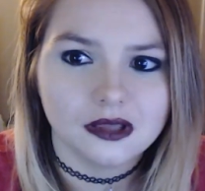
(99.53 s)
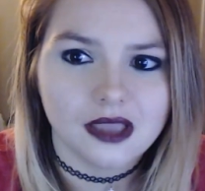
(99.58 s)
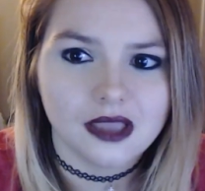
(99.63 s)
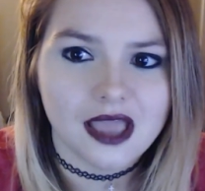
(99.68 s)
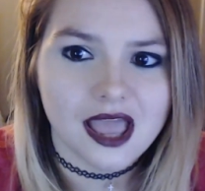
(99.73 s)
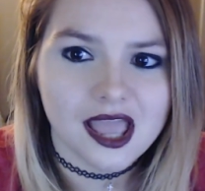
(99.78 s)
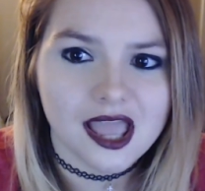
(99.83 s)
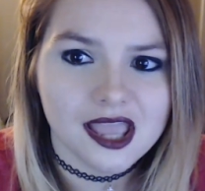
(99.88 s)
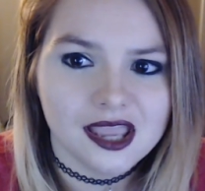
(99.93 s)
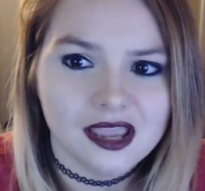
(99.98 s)

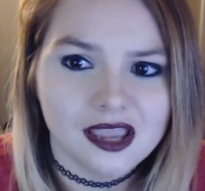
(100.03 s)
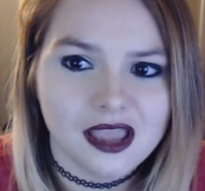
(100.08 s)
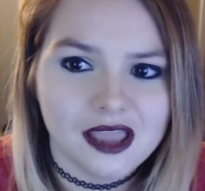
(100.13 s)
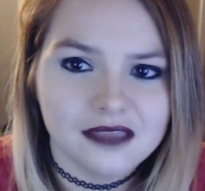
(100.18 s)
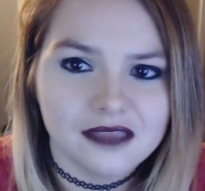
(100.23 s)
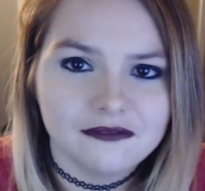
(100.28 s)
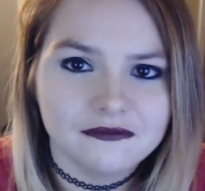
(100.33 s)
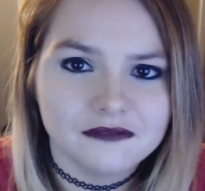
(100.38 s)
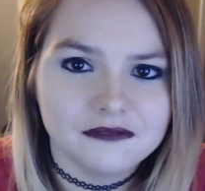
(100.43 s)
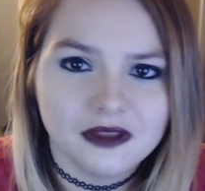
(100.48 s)
I,
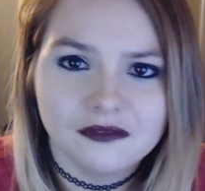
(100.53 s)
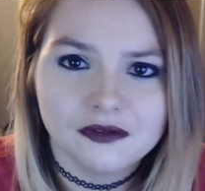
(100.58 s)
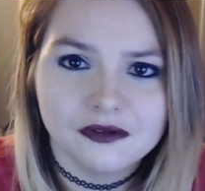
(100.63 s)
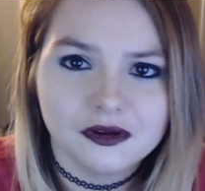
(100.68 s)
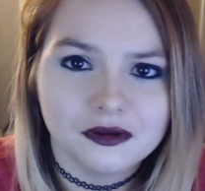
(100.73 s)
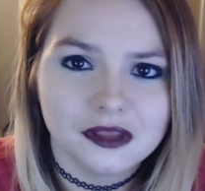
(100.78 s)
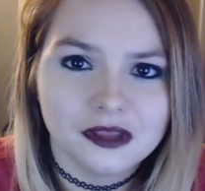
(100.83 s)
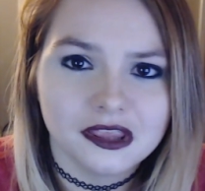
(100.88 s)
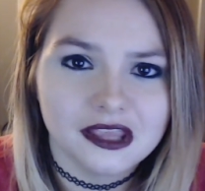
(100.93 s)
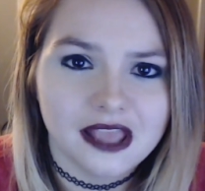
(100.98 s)
I've never
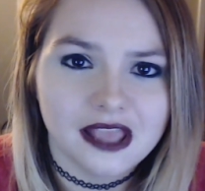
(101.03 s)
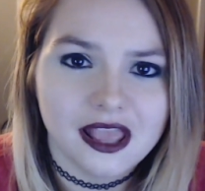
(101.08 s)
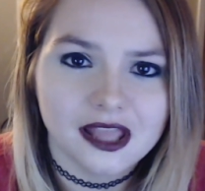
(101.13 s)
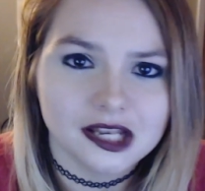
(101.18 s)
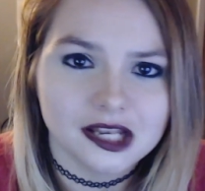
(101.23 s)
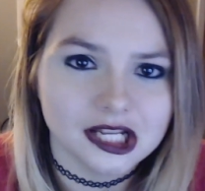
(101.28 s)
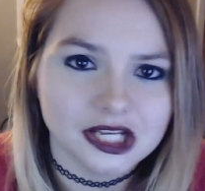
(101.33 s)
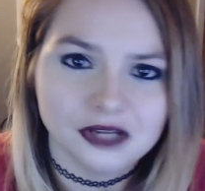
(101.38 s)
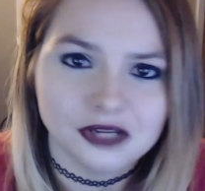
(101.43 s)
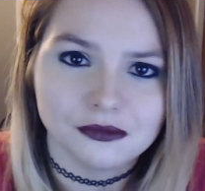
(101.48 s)
really had
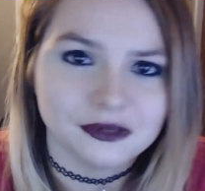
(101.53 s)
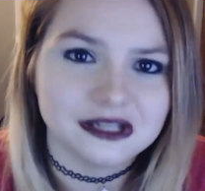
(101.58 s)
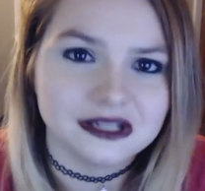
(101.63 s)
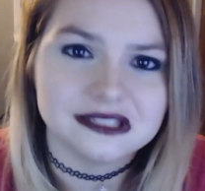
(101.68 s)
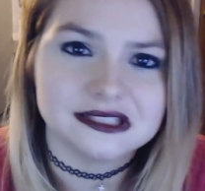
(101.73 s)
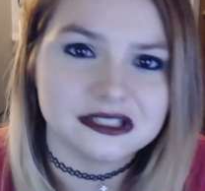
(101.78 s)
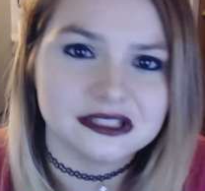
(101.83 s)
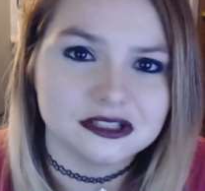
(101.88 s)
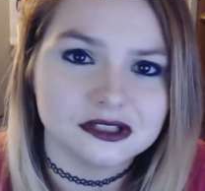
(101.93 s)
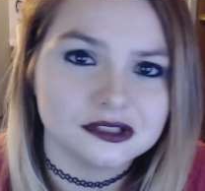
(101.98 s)
any
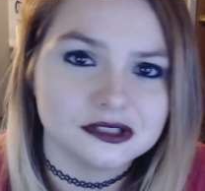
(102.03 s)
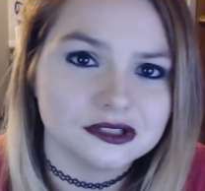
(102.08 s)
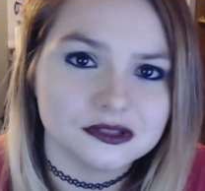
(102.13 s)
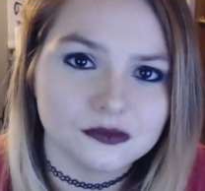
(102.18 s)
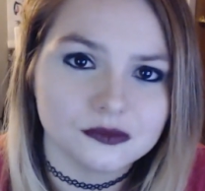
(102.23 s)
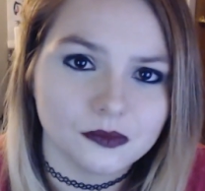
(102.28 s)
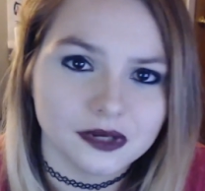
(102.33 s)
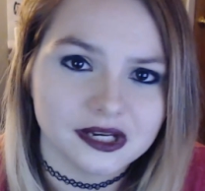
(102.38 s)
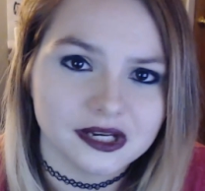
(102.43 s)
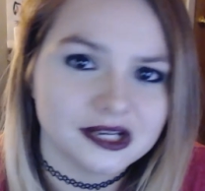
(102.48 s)
reason to
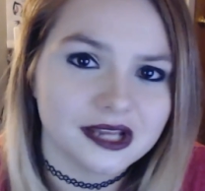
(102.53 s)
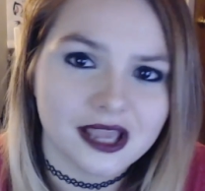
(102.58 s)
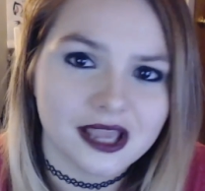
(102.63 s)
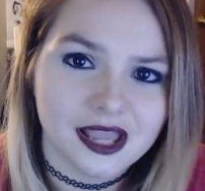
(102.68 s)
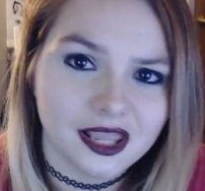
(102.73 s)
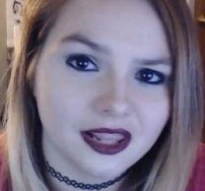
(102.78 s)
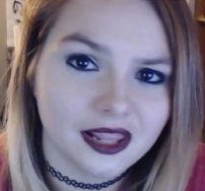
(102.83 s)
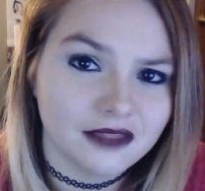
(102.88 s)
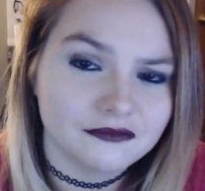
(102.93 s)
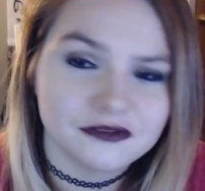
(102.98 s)
want to
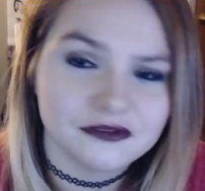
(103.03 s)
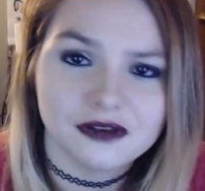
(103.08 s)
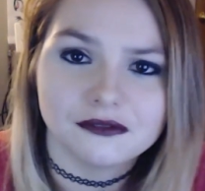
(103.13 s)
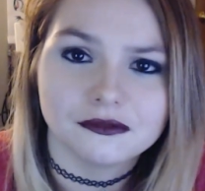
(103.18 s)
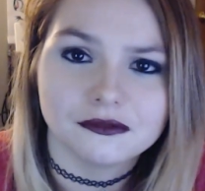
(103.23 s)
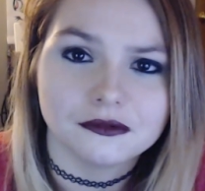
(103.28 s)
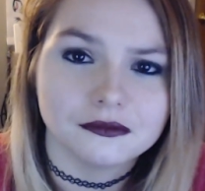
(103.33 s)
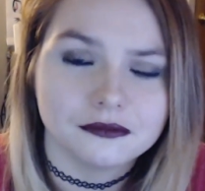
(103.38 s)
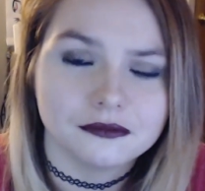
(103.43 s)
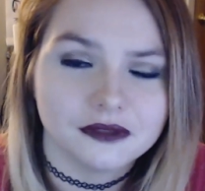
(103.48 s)
die. I've
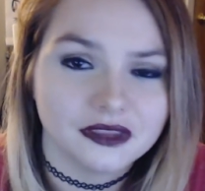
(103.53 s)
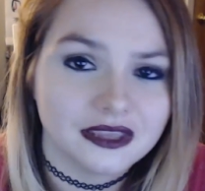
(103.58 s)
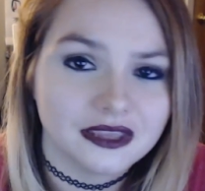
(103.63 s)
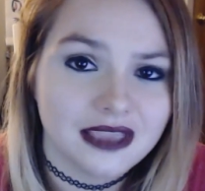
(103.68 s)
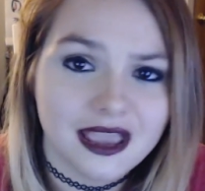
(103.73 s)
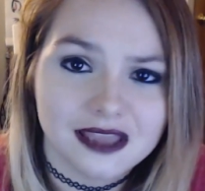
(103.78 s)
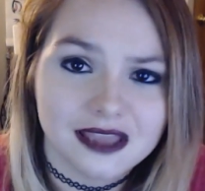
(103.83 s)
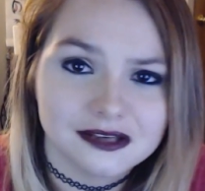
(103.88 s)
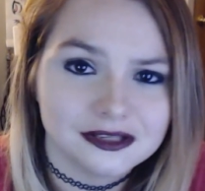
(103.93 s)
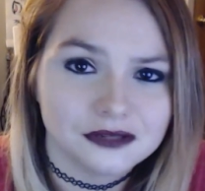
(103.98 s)
never really
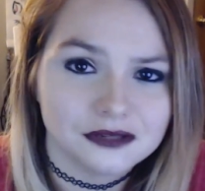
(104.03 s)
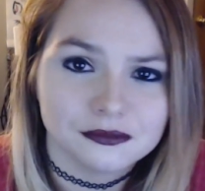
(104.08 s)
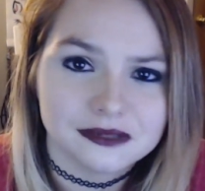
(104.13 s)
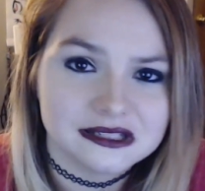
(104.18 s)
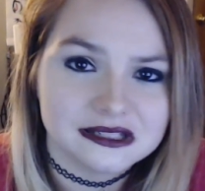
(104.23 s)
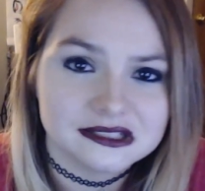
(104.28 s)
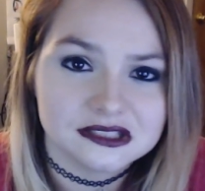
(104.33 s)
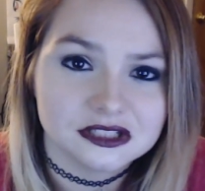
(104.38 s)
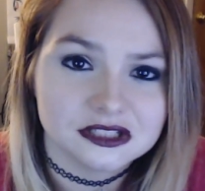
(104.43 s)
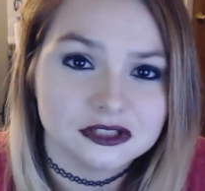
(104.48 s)
had any
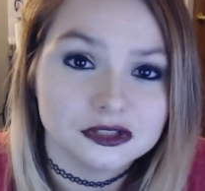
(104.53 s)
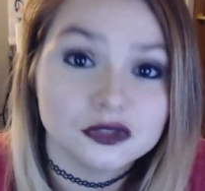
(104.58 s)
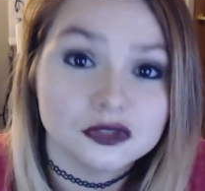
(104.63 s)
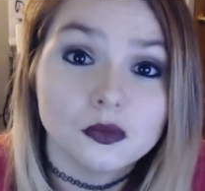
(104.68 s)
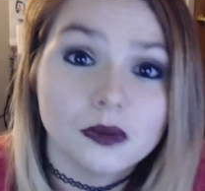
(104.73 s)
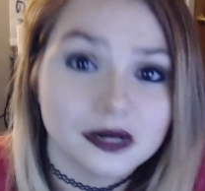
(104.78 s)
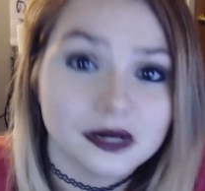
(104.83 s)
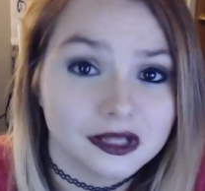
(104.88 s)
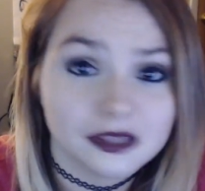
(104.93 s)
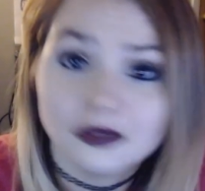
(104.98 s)
reason to
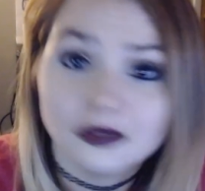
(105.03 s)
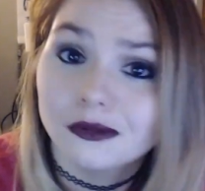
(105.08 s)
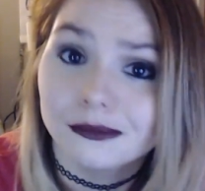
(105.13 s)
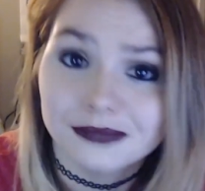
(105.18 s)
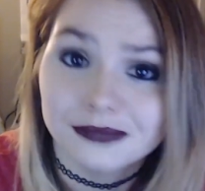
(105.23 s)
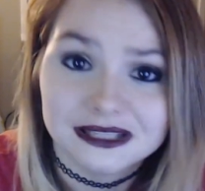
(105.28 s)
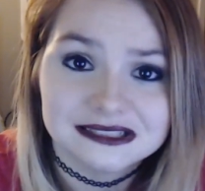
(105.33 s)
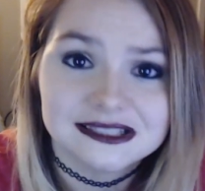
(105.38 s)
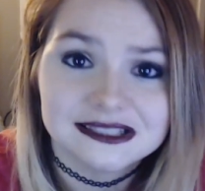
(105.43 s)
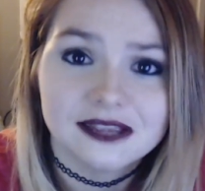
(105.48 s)
want to kill
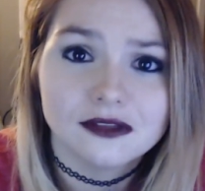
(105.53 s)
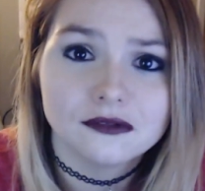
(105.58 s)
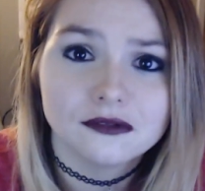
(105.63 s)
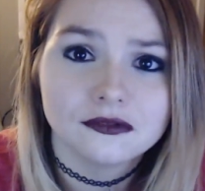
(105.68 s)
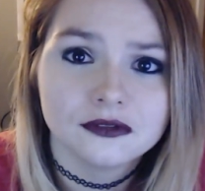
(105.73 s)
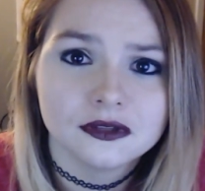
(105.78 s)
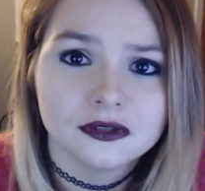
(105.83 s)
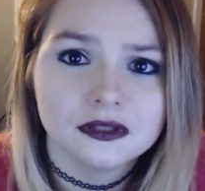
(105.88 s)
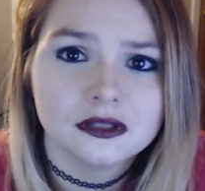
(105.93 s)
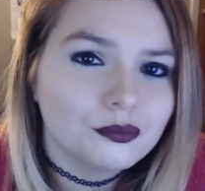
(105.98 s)
myself.
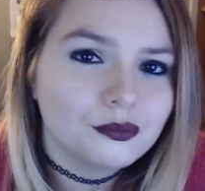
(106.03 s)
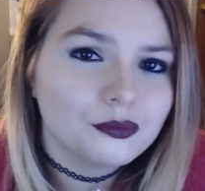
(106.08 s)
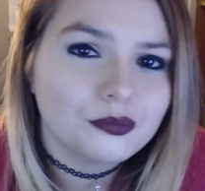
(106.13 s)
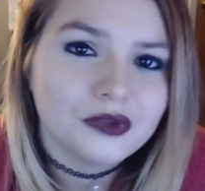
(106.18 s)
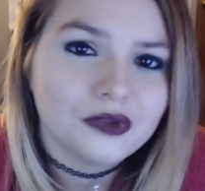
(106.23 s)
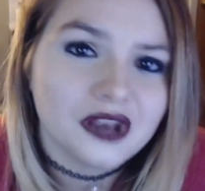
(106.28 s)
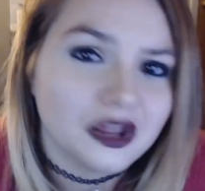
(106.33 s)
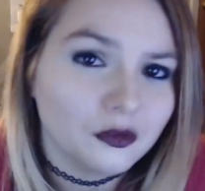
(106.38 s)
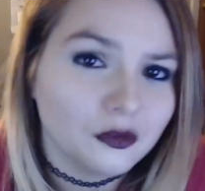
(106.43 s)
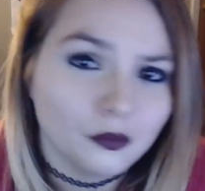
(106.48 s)

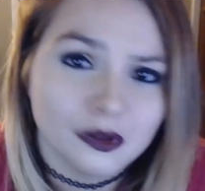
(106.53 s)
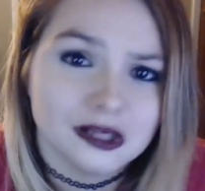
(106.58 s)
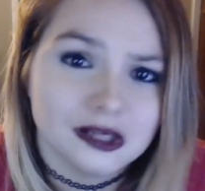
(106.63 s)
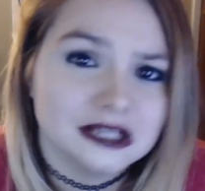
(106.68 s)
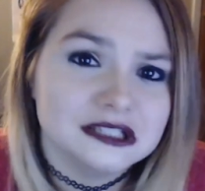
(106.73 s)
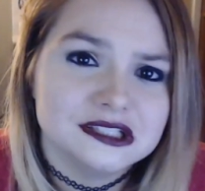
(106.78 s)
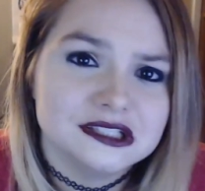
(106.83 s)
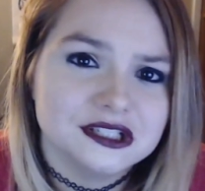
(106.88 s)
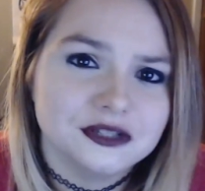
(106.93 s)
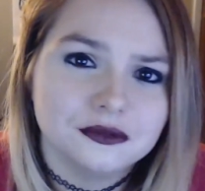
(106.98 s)
But I
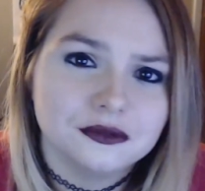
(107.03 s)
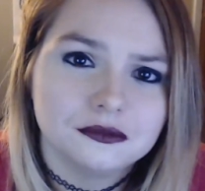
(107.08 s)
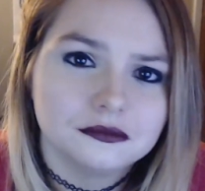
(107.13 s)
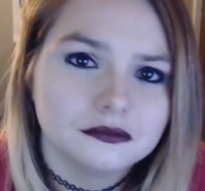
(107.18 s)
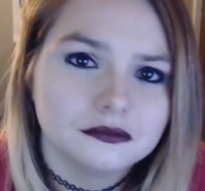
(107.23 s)
wanted to